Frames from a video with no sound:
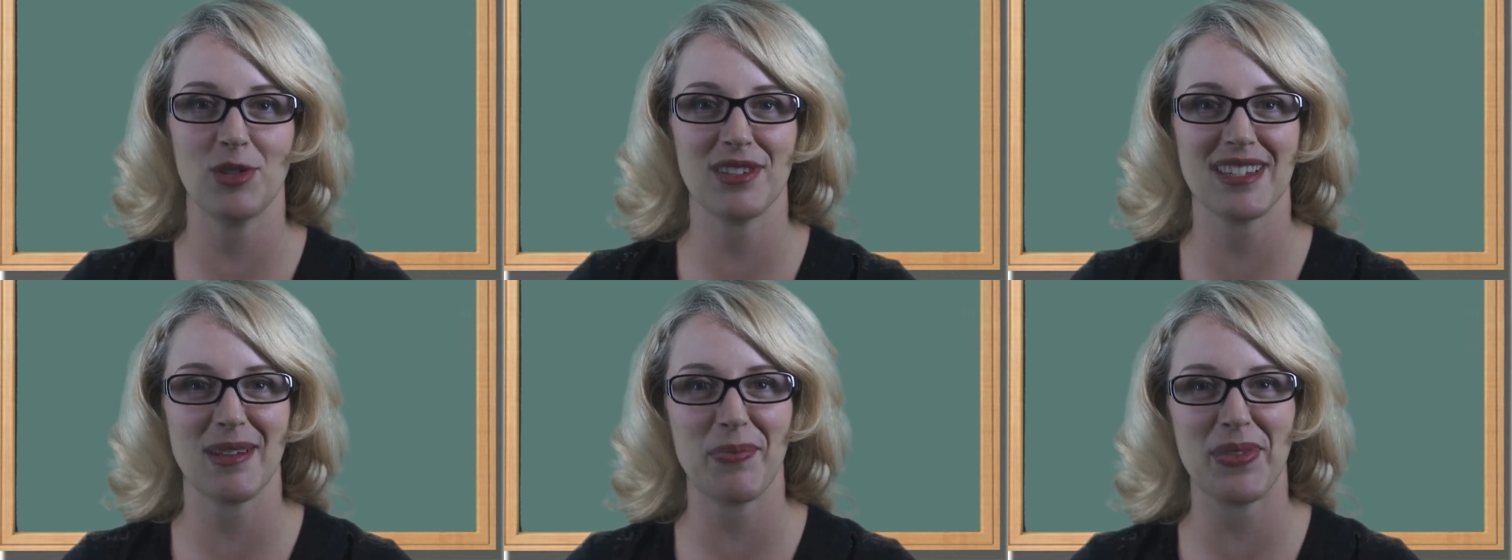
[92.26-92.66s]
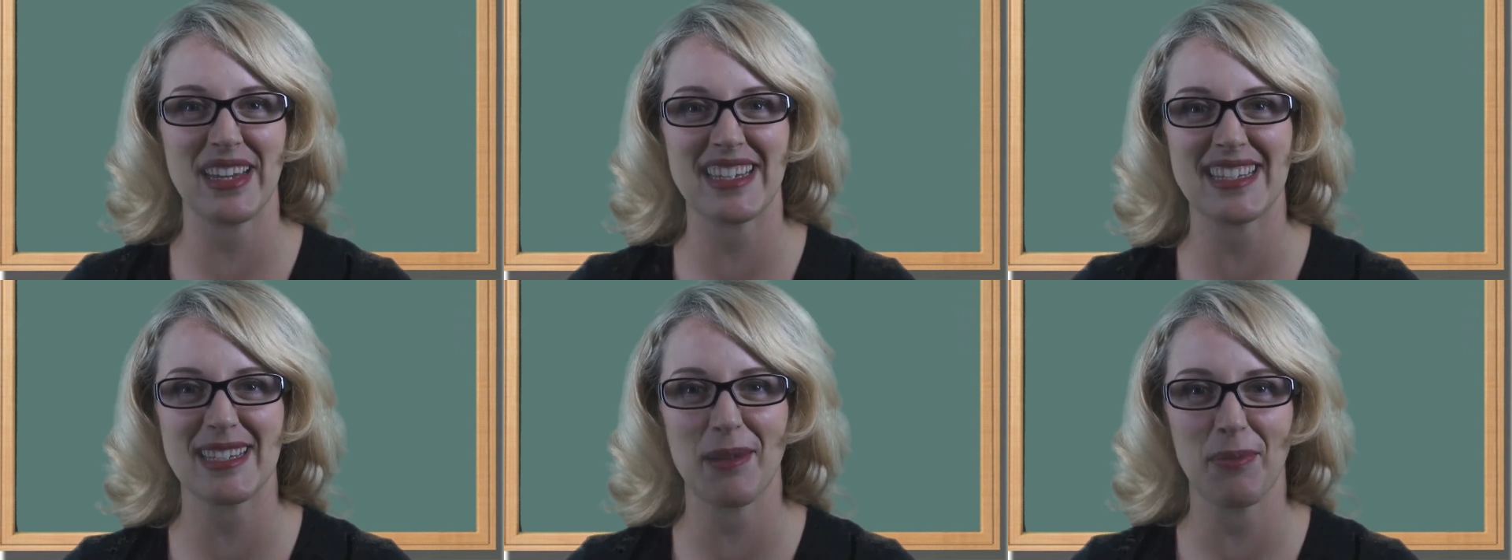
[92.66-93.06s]
do
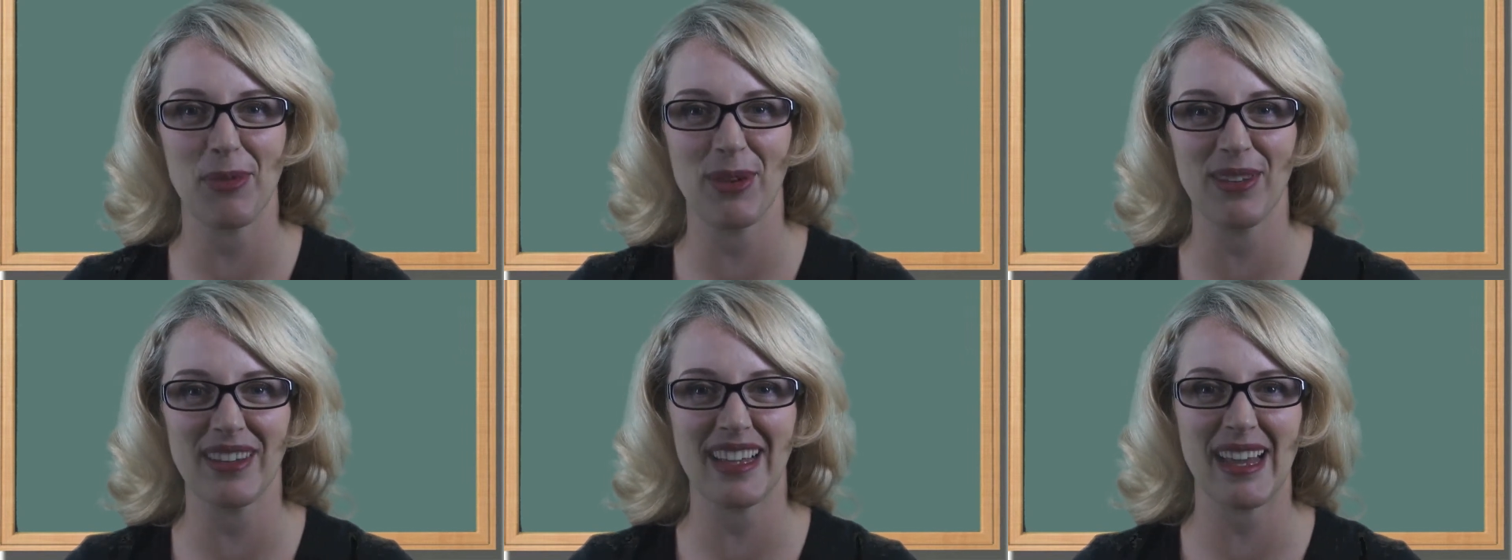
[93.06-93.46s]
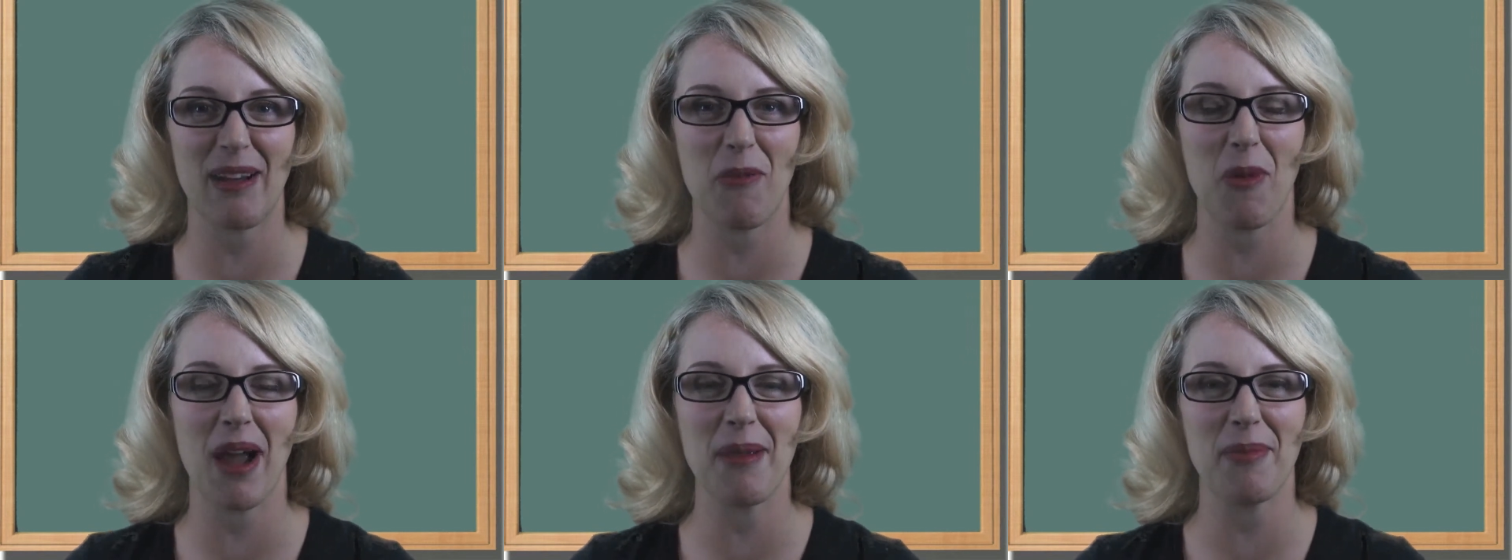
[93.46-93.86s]
something simple
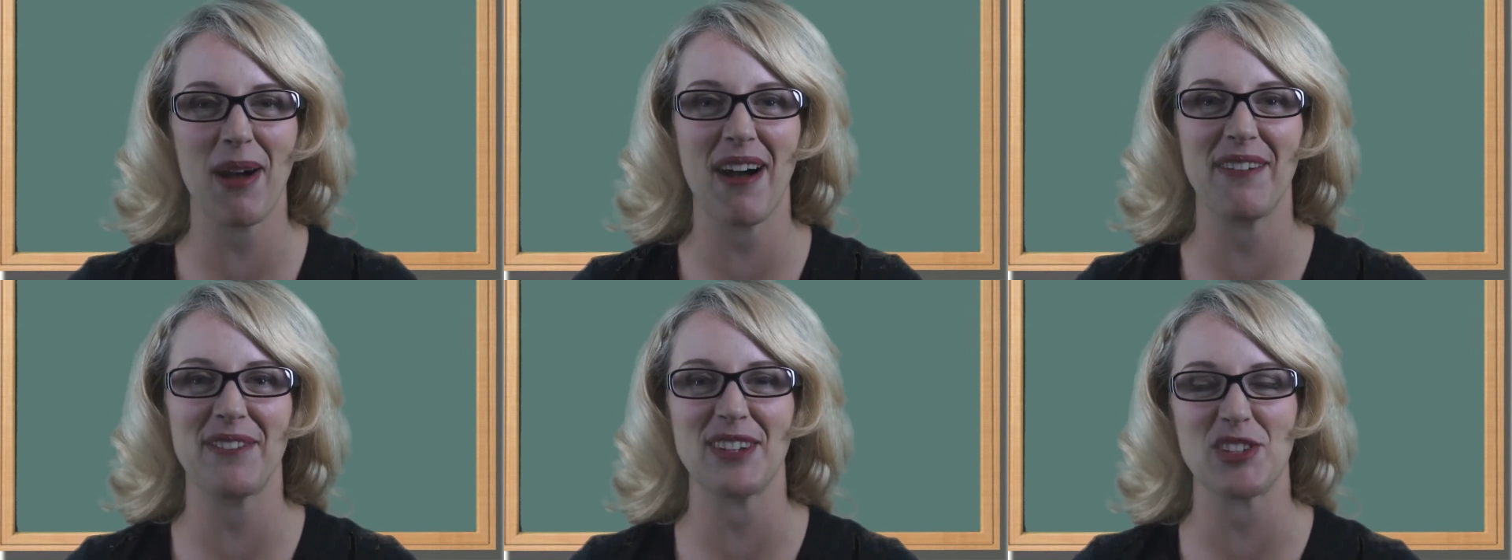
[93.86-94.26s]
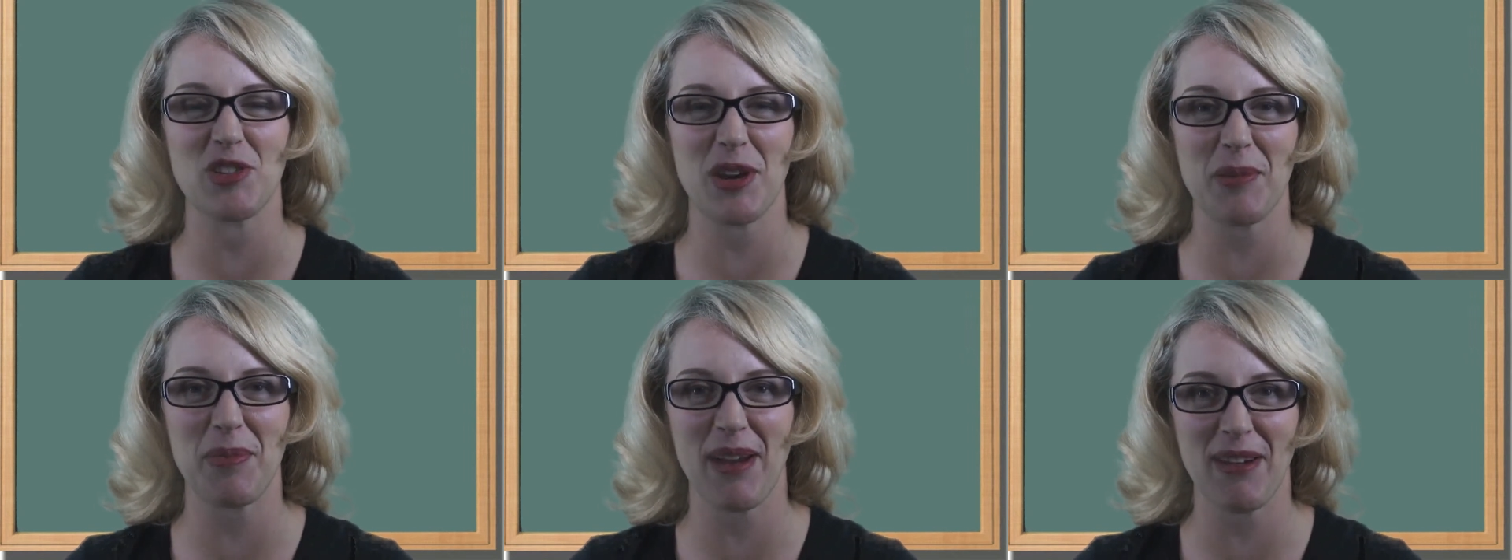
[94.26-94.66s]
like wipe off a
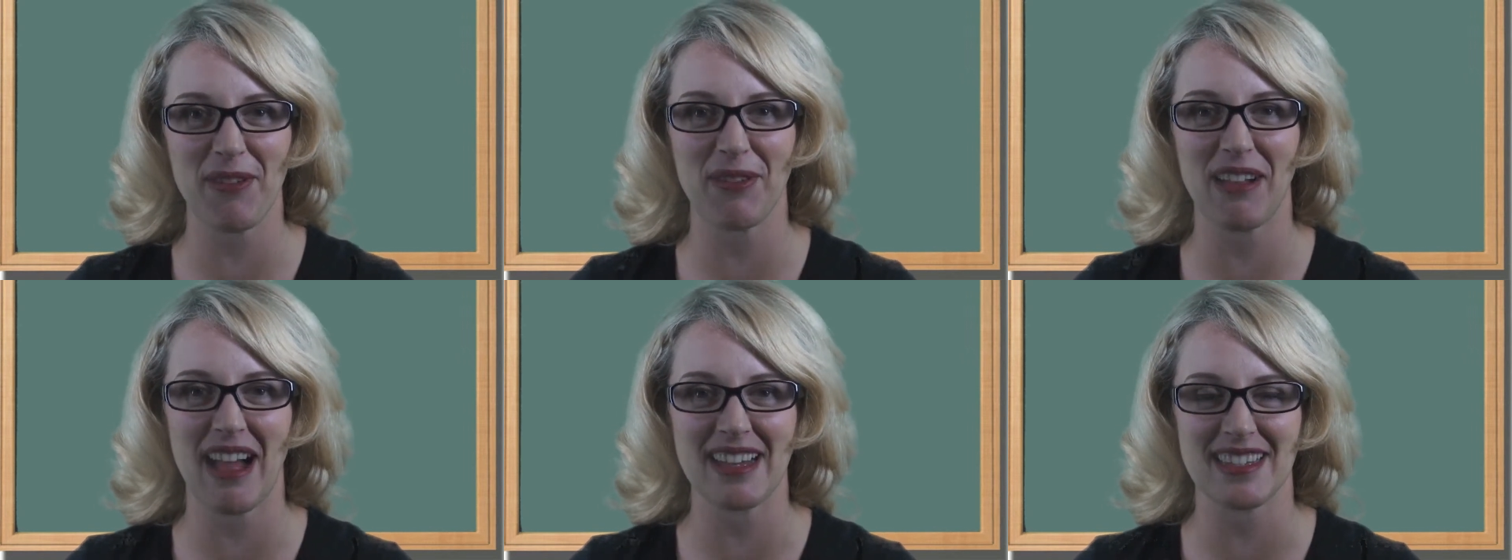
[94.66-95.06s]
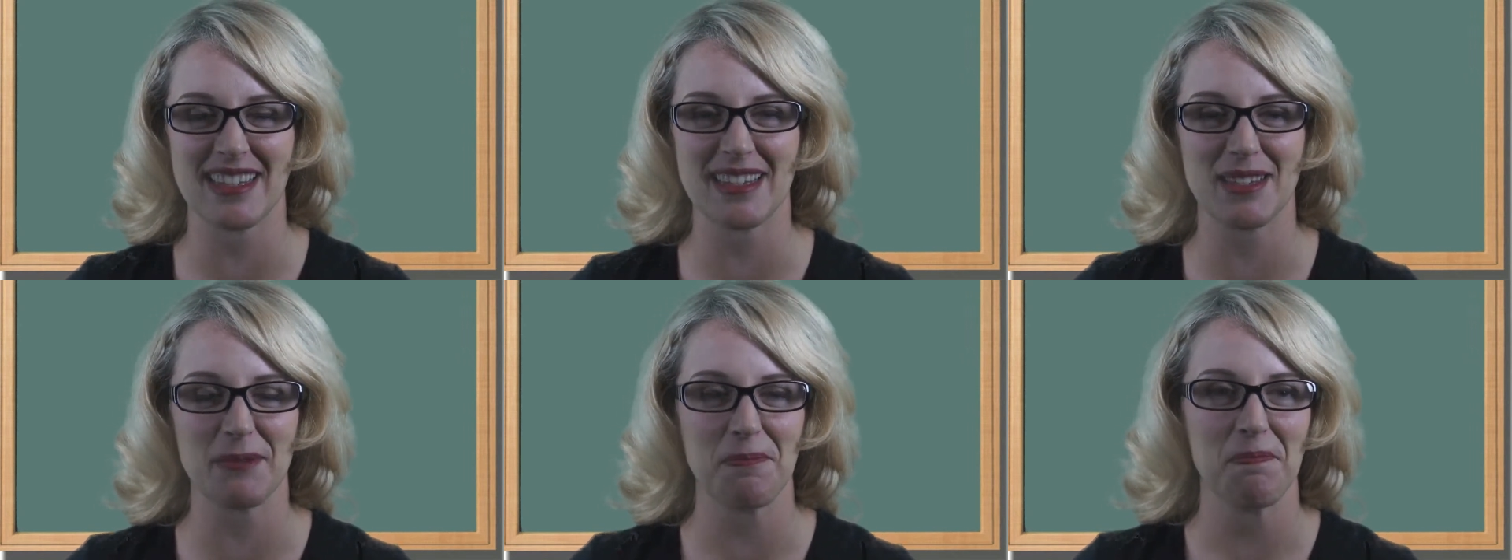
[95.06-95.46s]
dirty pair of
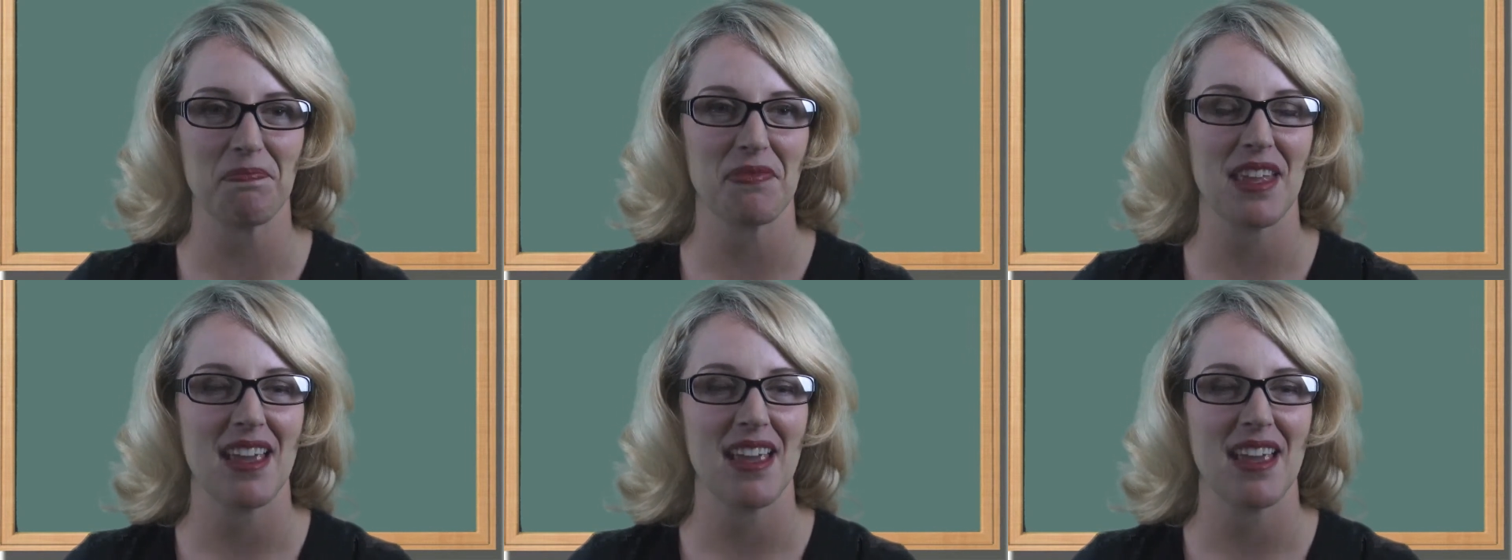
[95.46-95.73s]
glasses,